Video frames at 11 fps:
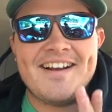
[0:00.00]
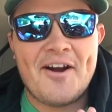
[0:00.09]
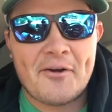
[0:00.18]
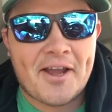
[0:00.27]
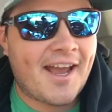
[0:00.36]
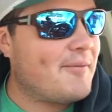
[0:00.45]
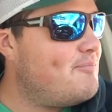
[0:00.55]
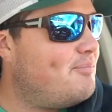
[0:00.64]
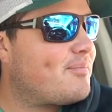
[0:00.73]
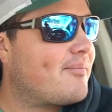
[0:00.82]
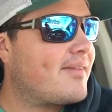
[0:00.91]
Okay,
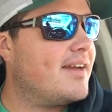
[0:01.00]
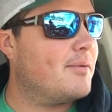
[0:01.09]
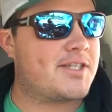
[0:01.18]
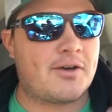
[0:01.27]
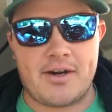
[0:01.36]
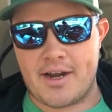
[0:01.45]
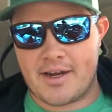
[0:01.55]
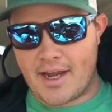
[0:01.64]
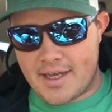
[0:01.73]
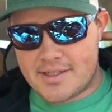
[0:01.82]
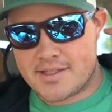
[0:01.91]
what's going on,
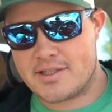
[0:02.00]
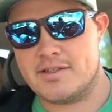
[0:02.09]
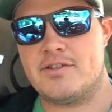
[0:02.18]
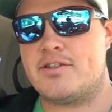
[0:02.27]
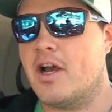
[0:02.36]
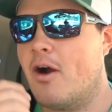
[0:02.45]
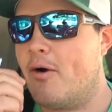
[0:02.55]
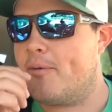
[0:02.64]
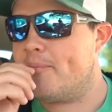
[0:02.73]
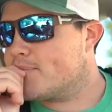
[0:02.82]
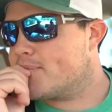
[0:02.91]
you guys?
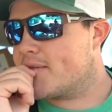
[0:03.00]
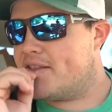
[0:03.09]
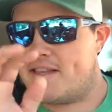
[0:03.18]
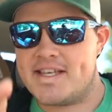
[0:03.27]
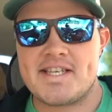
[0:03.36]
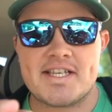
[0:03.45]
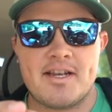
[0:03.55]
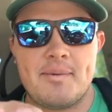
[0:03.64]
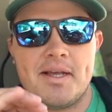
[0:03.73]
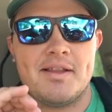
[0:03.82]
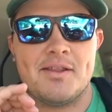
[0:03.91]
So, this is going
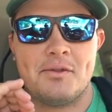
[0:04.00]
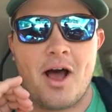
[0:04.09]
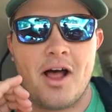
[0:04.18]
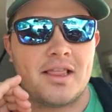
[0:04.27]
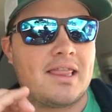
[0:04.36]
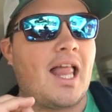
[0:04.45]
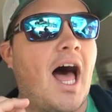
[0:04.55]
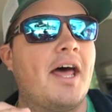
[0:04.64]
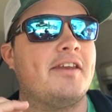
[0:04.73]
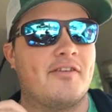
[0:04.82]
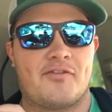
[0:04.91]
to be a, a
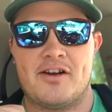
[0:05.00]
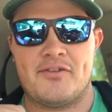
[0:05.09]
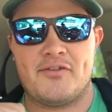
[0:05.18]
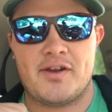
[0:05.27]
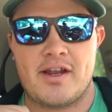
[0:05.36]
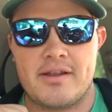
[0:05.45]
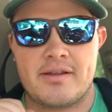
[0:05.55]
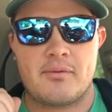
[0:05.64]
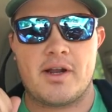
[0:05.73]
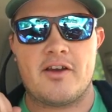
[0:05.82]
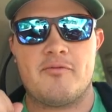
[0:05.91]
lot different of a video
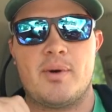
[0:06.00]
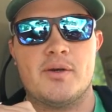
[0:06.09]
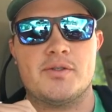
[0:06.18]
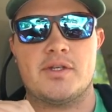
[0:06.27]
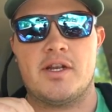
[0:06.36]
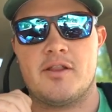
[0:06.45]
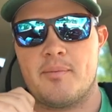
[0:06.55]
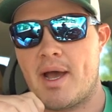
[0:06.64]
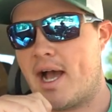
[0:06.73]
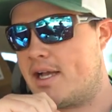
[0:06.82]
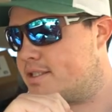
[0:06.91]
than what I've posted in the
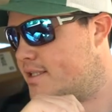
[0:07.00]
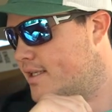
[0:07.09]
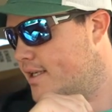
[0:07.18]
past.